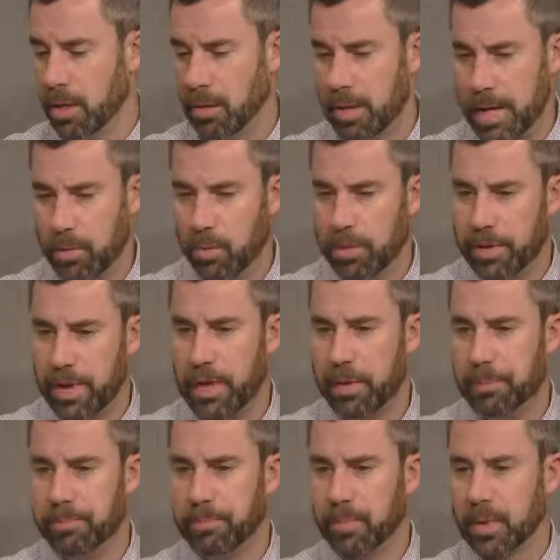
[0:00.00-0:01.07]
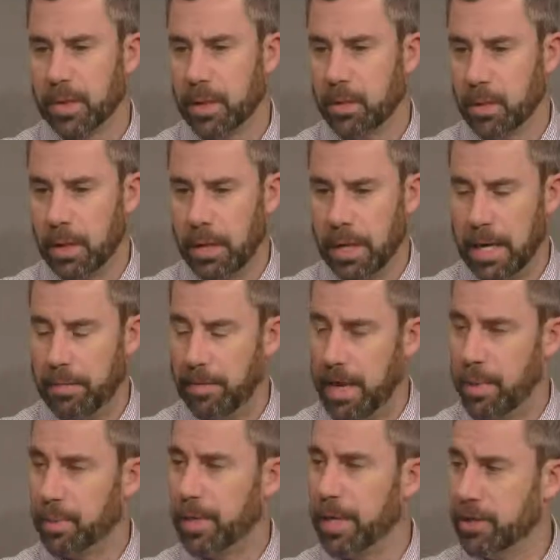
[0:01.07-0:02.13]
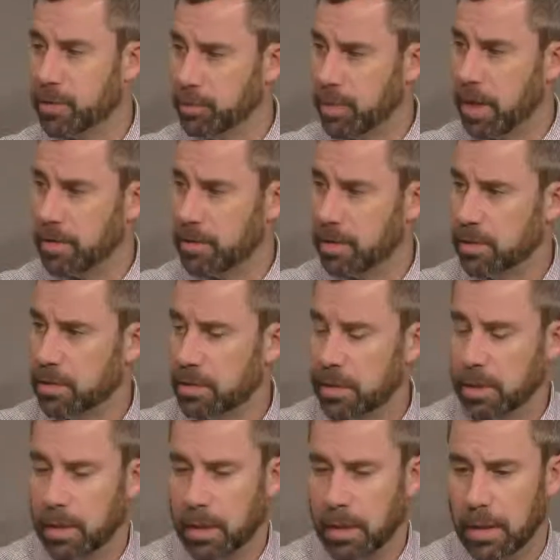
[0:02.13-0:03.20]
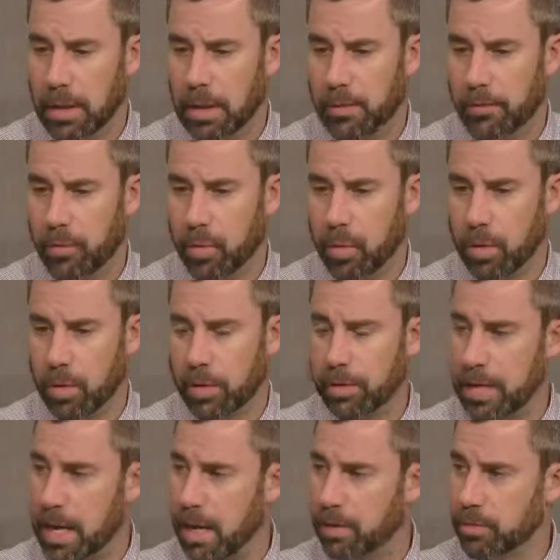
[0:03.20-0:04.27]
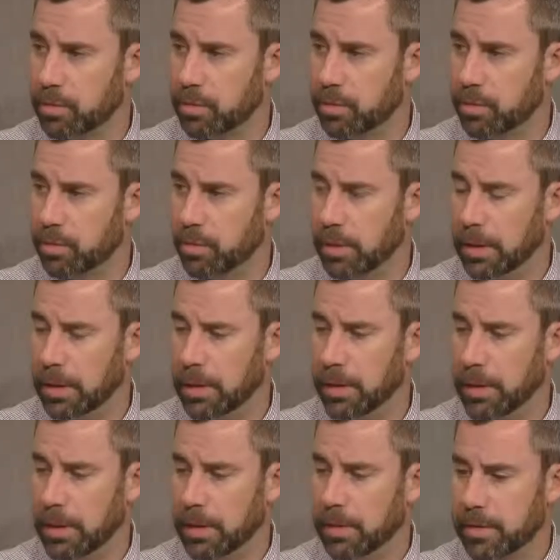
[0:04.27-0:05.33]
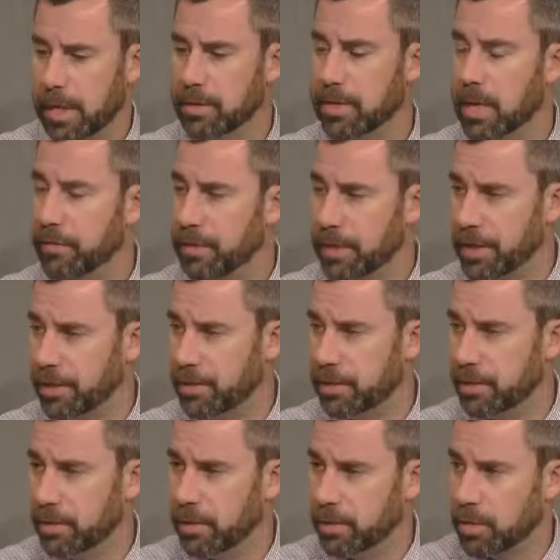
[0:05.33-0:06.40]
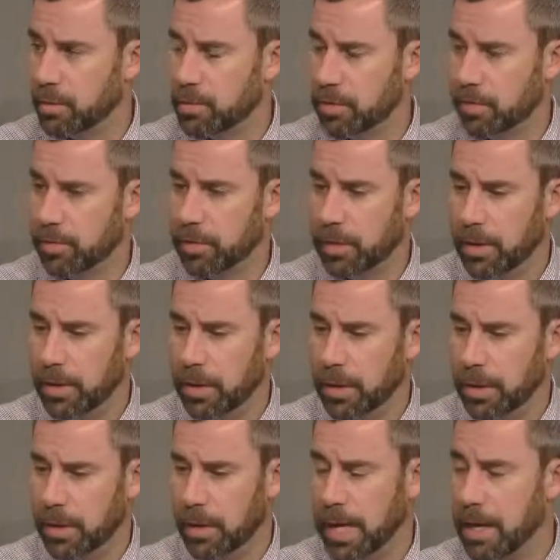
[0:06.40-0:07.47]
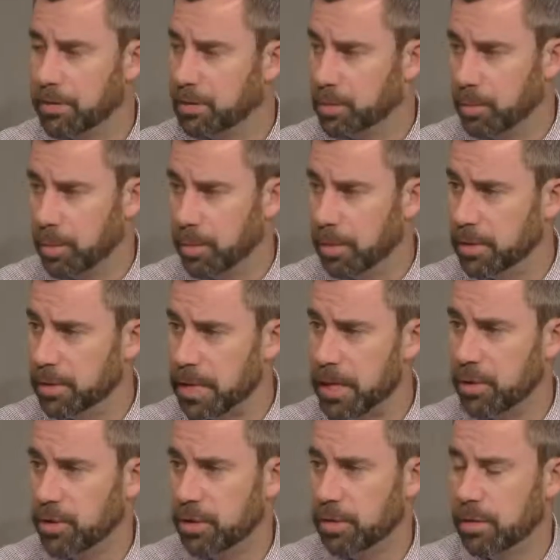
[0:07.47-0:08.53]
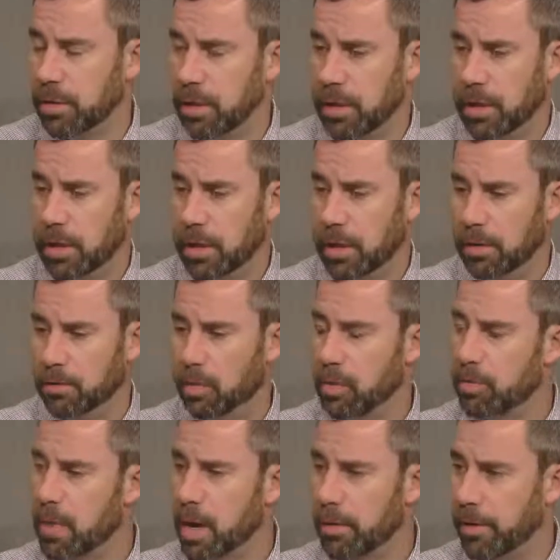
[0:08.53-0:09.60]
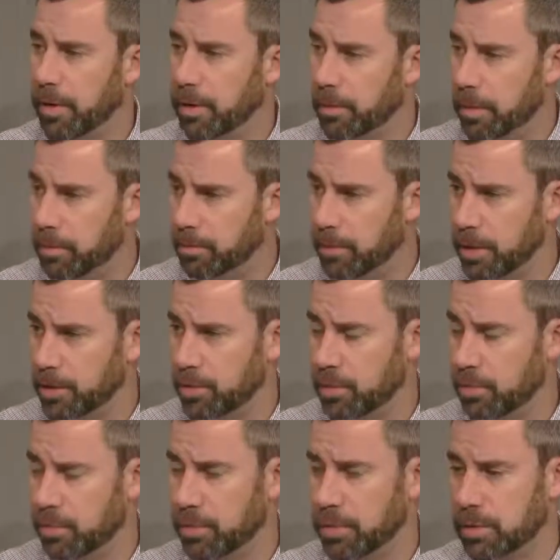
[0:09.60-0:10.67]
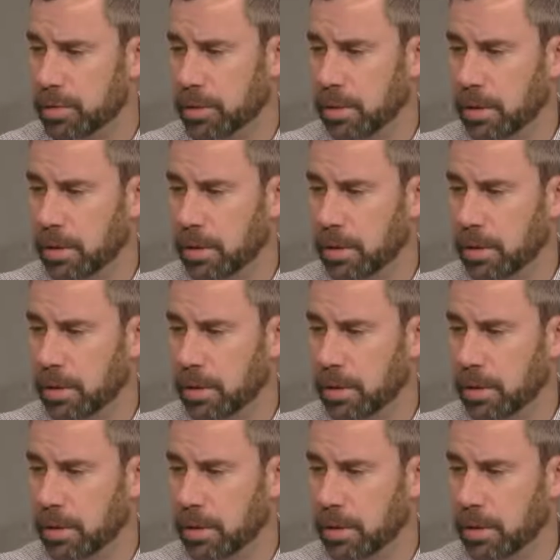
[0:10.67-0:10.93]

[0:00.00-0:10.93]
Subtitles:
They will then have an application process for towns that have needs in terms of housing rehabilitation, low to moderate income issues.